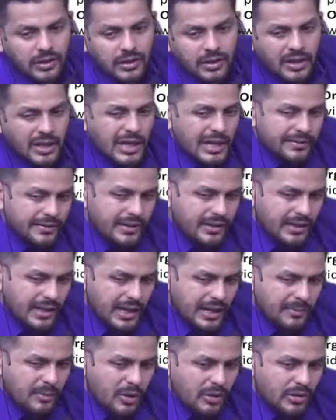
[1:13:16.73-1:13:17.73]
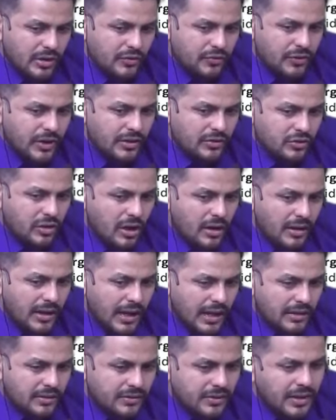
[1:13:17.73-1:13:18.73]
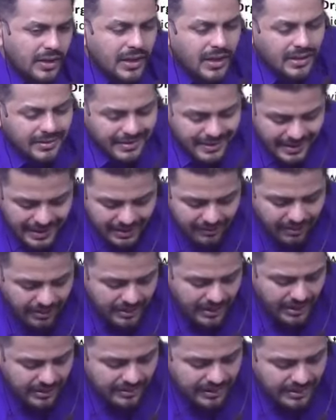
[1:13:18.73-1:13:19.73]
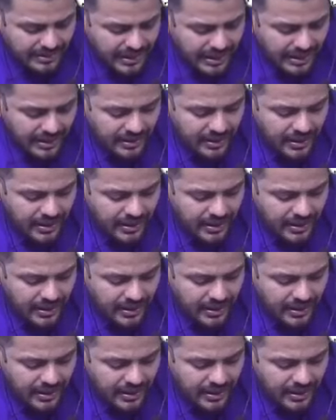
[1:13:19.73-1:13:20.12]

Are we clear about this first context? Second one, there is nothing.